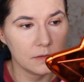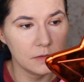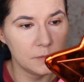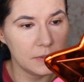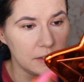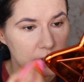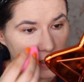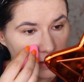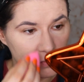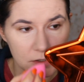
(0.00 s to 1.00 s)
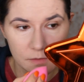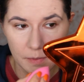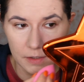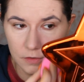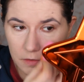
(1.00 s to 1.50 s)
It's blending nice with the
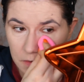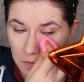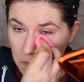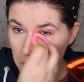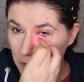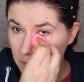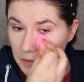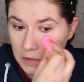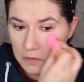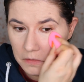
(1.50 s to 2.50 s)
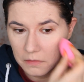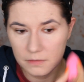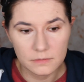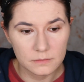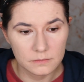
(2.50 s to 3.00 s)
sponge too. I mean,
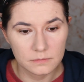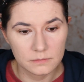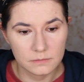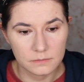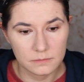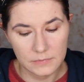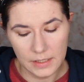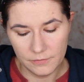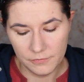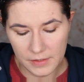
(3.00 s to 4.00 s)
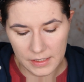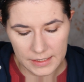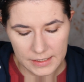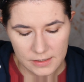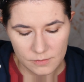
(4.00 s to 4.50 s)
I feel
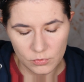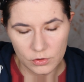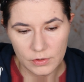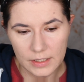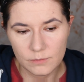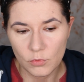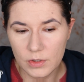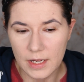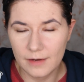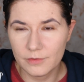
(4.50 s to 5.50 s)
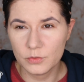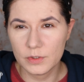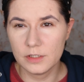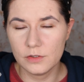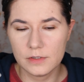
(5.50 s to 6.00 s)
like it's you get more coverage
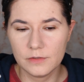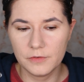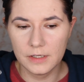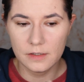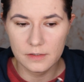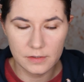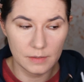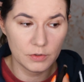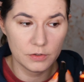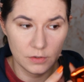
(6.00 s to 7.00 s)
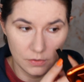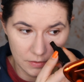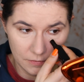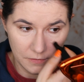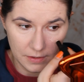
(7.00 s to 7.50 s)
when I use the fingers, so I'm going to
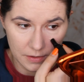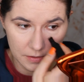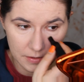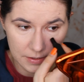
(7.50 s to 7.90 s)
use the fingers.